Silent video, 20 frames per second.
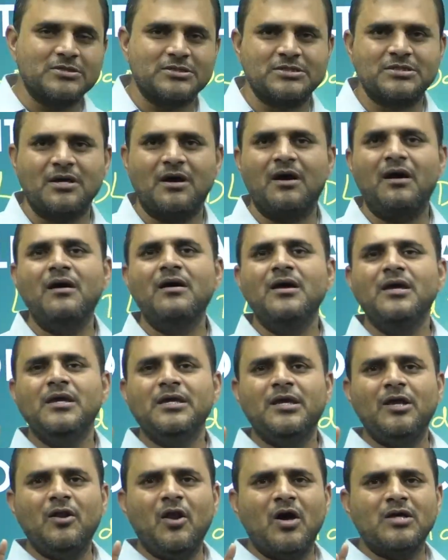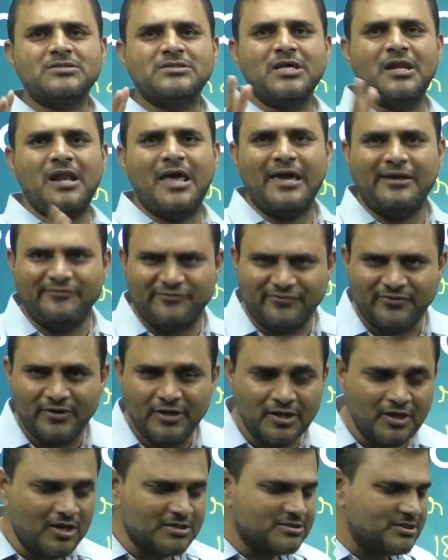the life. He
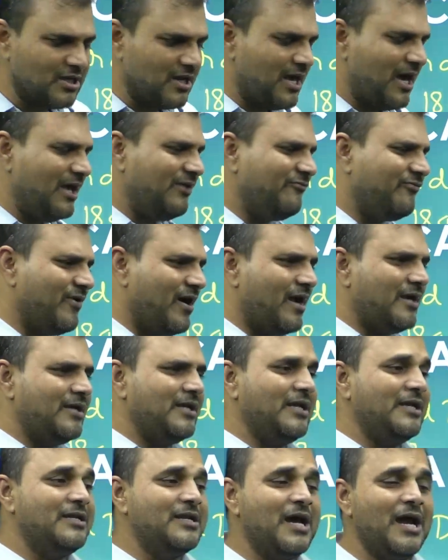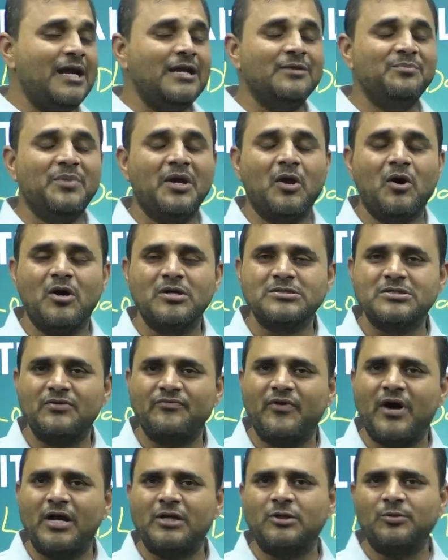lost the life, and he died because of
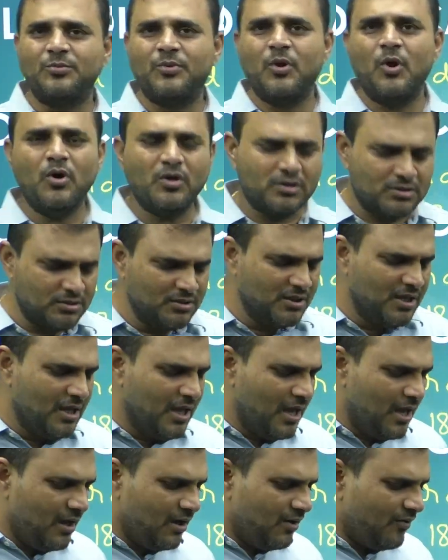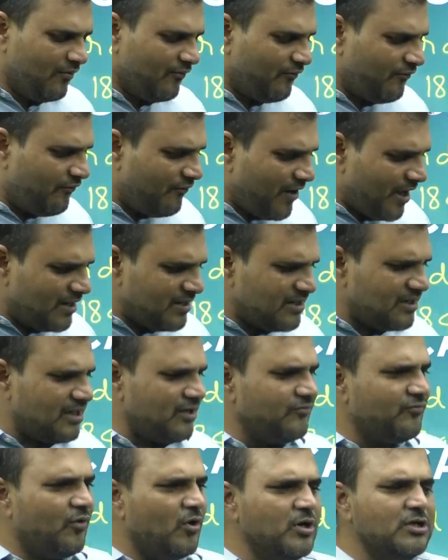heartbreak. When
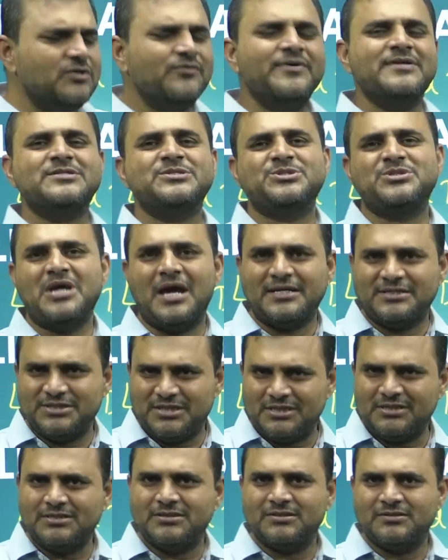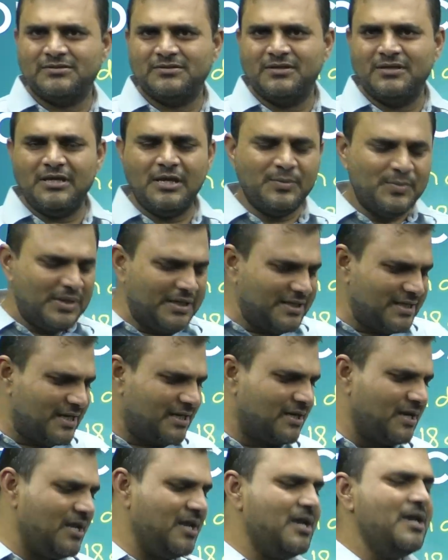revolt was started,
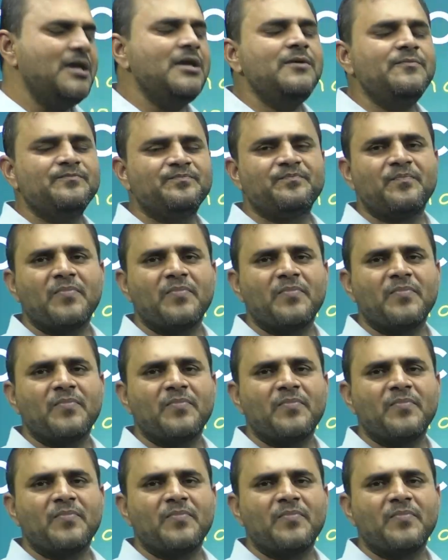immediately